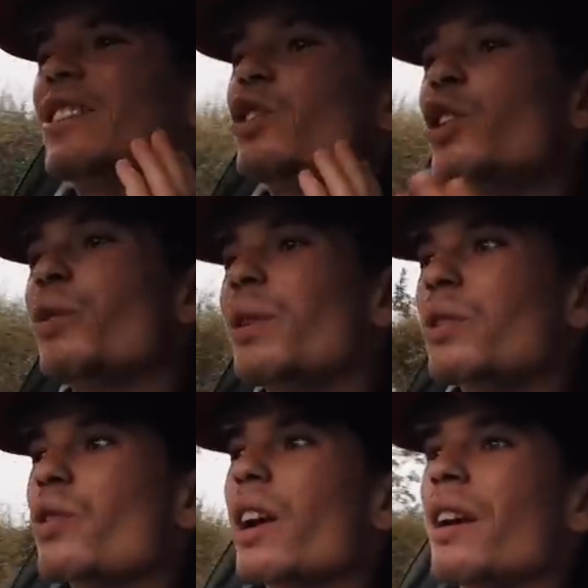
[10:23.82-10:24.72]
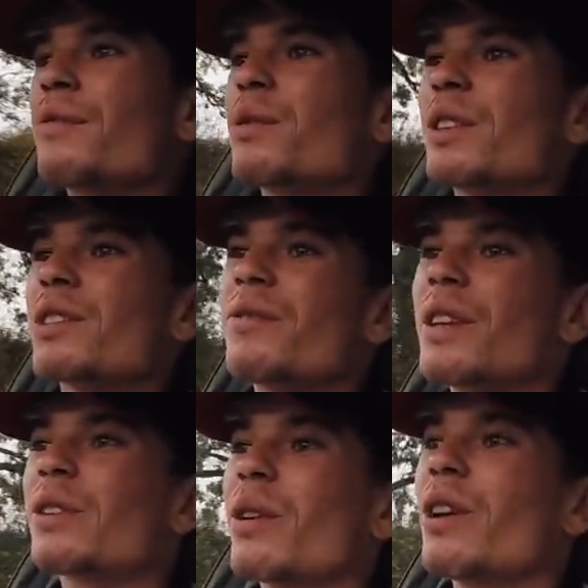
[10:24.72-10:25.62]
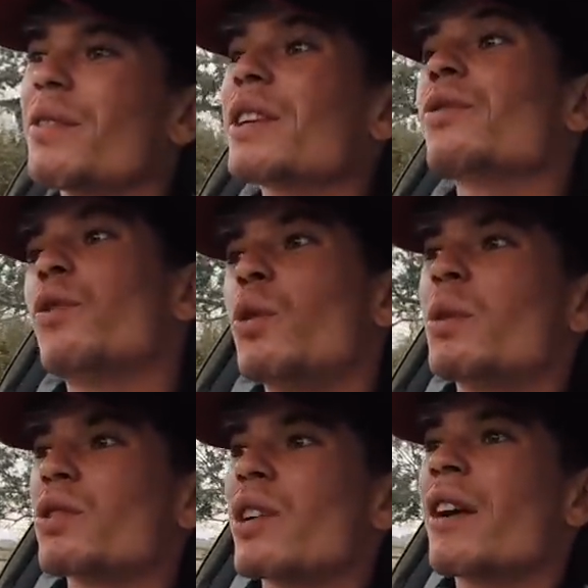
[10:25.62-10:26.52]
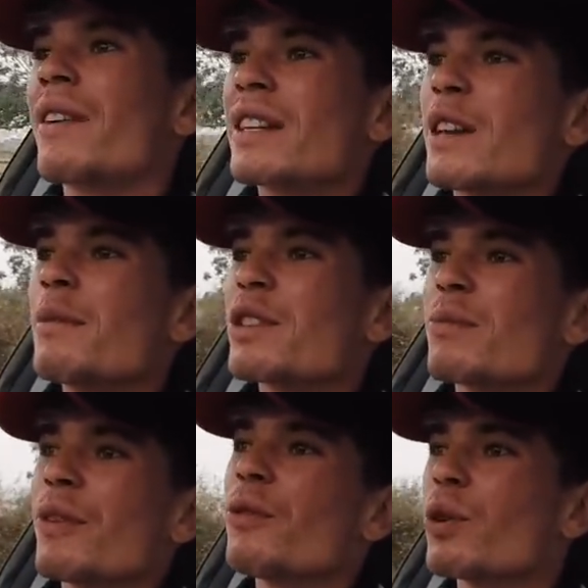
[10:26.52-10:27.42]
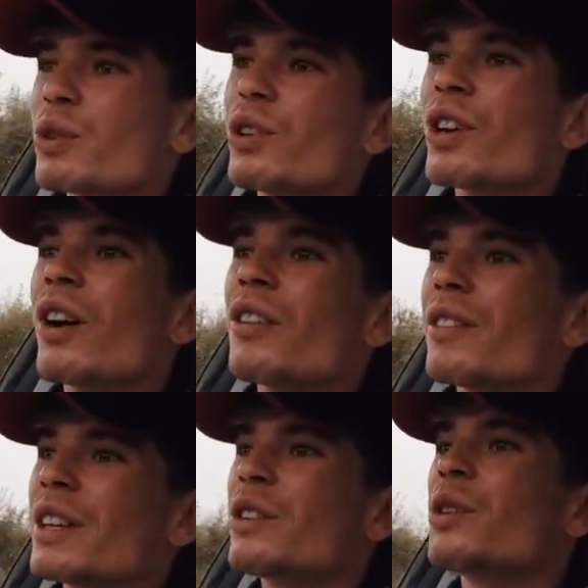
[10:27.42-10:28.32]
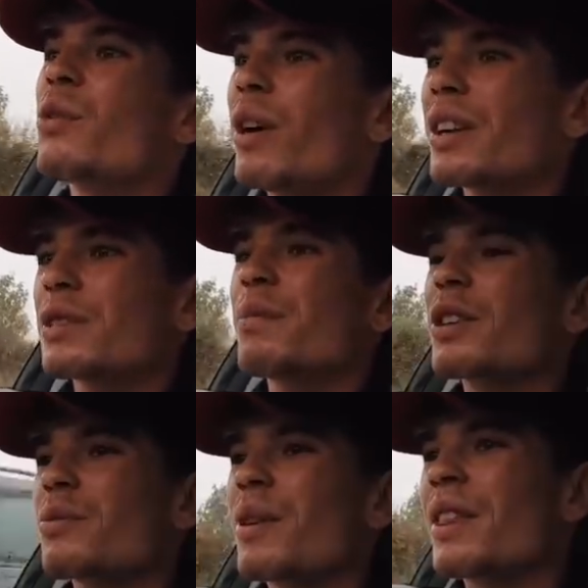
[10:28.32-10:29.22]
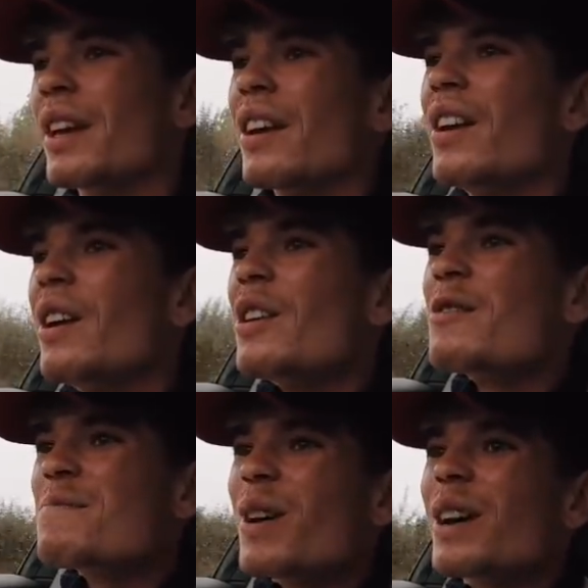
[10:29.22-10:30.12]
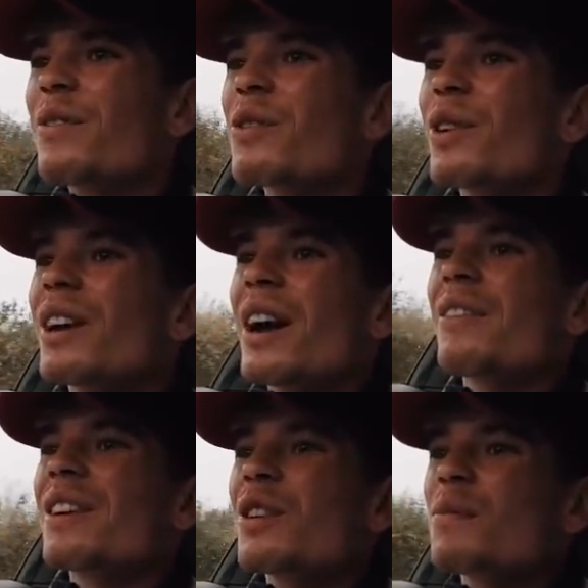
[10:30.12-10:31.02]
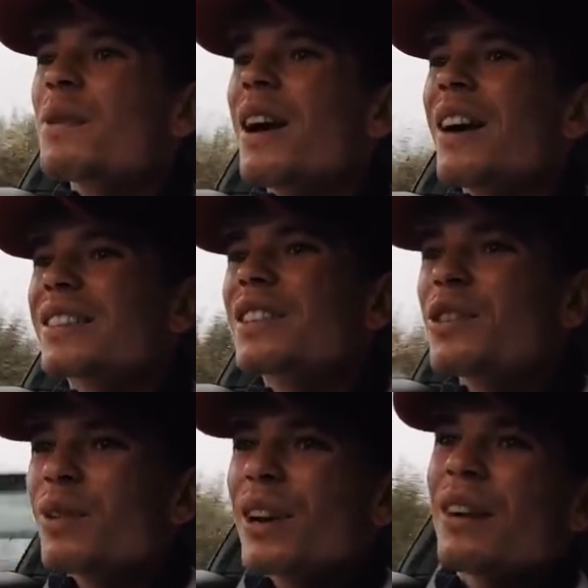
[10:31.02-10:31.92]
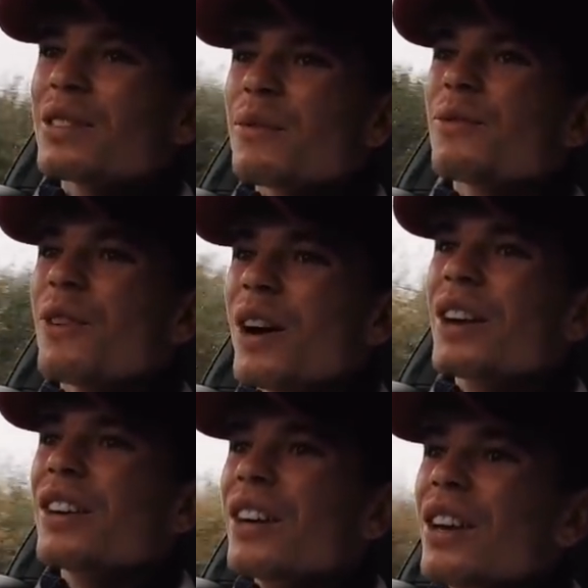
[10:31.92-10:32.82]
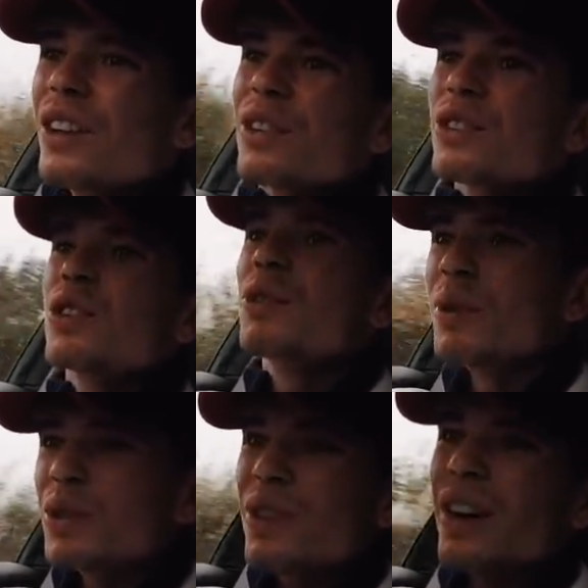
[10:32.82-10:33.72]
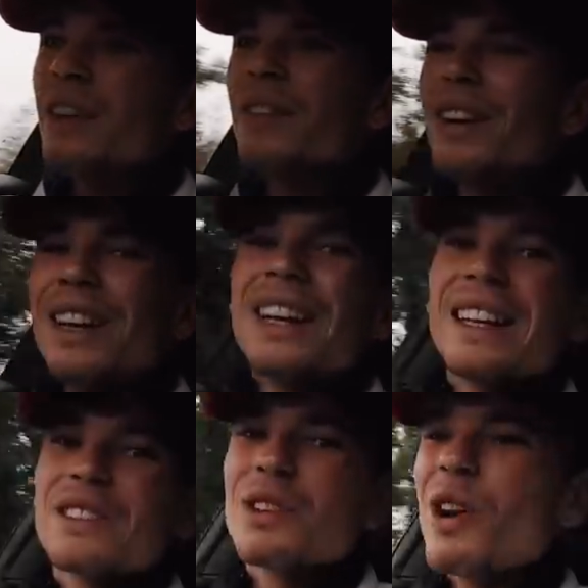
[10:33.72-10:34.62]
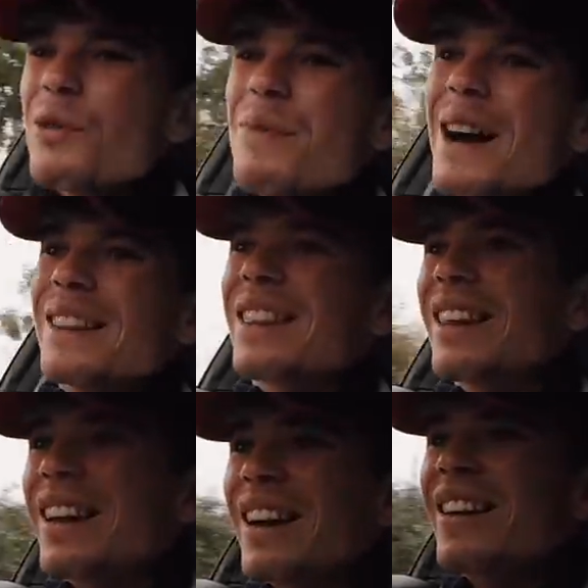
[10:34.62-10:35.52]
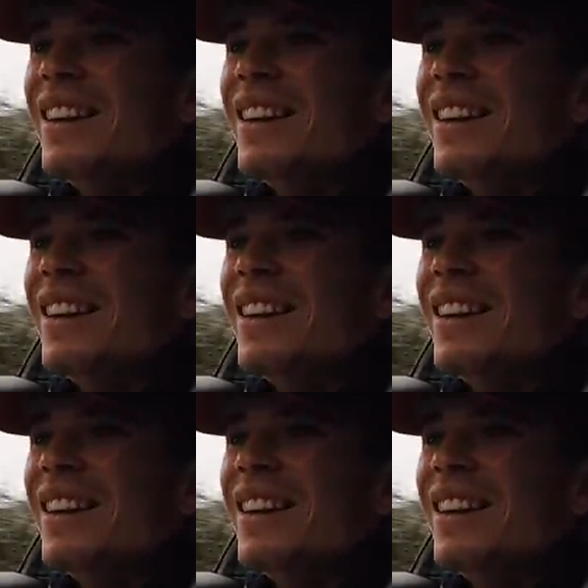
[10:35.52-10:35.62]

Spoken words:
is two-wheel drive, whereas the V12 is four-wheel drive, as I mentioned before, so you can't really do quite as much with it. But if you want to have a little blast and you want to have some fun, the two-wheel drive is no bad thing.